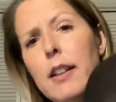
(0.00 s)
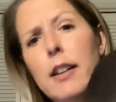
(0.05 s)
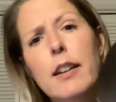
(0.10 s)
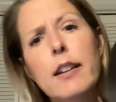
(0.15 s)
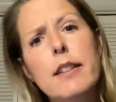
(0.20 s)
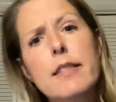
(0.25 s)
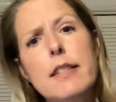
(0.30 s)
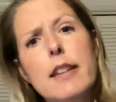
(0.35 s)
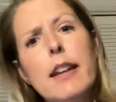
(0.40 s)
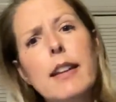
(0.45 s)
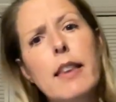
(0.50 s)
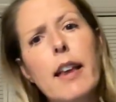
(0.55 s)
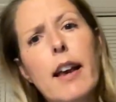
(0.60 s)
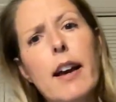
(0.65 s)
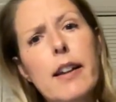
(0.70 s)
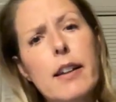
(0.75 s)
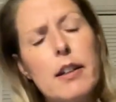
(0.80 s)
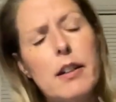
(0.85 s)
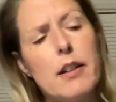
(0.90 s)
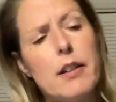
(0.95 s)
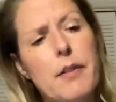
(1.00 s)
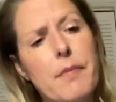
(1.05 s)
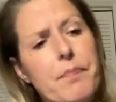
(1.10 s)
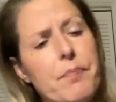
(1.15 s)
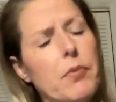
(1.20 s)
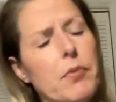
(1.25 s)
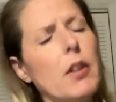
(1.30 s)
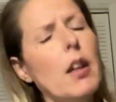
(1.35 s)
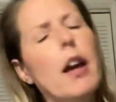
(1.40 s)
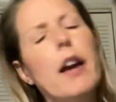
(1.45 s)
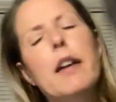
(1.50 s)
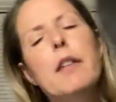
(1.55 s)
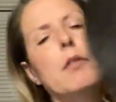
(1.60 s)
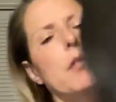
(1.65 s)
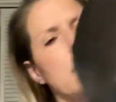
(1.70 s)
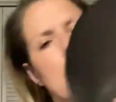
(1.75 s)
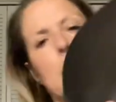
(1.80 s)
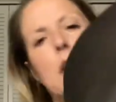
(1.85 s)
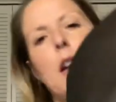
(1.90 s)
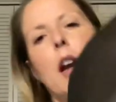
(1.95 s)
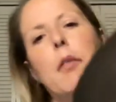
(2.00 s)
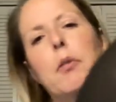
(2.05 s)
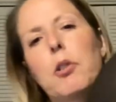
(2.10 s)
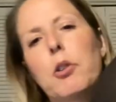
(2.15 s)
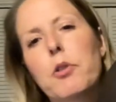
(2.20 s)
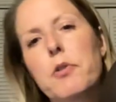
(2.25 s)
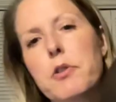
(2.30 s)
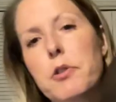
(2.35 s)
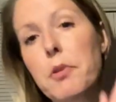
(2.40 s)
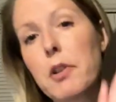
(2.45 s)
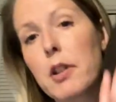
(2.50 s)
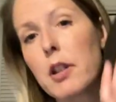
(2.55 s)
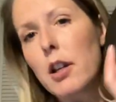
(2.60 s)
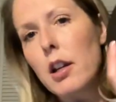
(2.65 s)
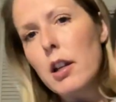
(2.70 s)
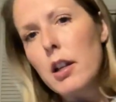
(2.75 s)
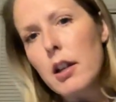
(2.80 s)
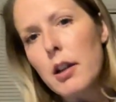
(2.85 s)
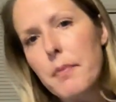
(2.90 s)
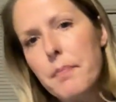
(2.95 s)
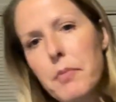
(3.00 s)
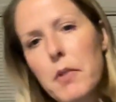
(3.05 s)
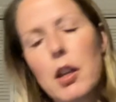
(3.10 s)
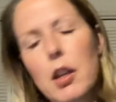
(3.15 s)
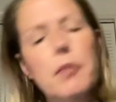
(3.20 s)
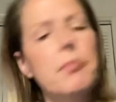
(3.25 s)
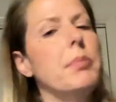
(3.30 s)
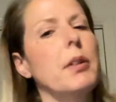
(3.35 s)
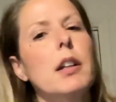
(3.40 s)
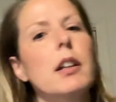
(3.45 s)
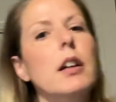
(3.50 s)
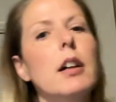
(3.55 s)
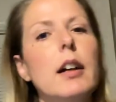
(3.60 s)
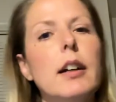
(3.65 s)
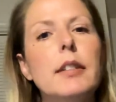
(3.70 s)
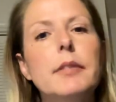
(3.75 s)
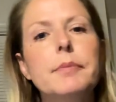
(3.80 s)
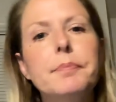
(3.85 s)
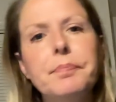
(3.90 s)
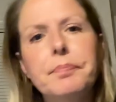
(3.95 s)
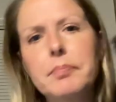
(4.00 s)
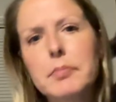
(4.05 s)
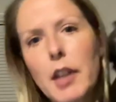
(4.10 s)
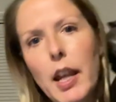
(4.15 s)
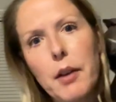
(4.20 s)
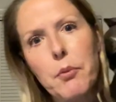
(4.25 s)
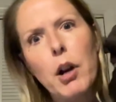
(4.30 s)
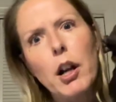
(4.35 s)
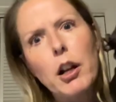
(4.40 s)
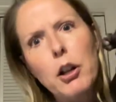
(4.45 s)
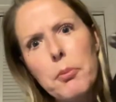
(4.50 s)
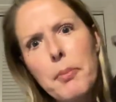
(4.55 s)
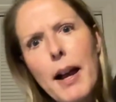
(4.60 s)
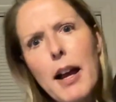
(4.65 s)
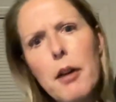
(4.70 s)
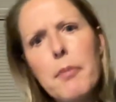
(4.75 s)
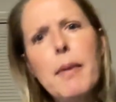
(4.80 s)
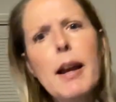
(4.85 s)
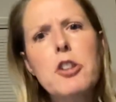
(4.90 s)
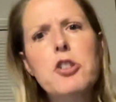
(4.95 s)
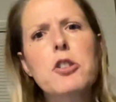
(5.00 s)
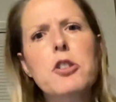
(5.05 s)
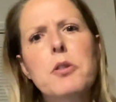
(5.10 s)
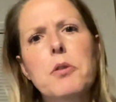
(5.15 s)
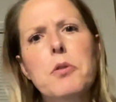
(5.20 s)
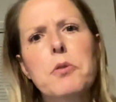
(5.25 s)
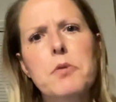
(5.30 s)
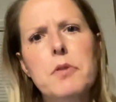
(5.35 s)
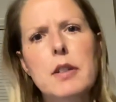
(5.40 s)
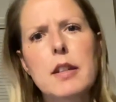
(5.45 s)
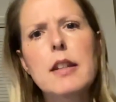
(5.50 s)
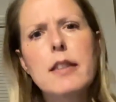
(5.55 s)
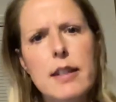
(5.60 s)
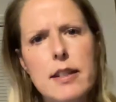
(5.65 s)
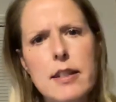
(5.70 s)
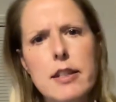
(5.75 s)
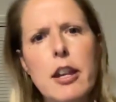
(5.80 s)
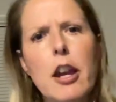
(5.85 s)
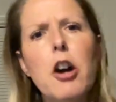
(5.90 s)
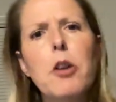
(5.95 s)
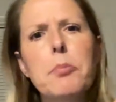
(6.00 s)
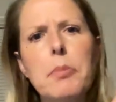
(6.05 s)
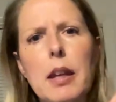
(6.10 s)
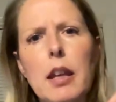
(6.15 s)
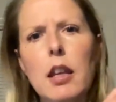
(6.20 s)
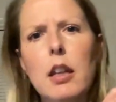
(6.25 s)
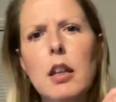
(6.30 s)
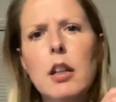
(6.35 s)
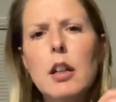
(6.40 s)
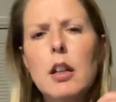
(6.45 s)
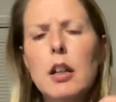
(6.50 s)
It's like that, um, I don't, I won't go into it. Um, but, um, yeah, walk a mile in my shoes and then tell me,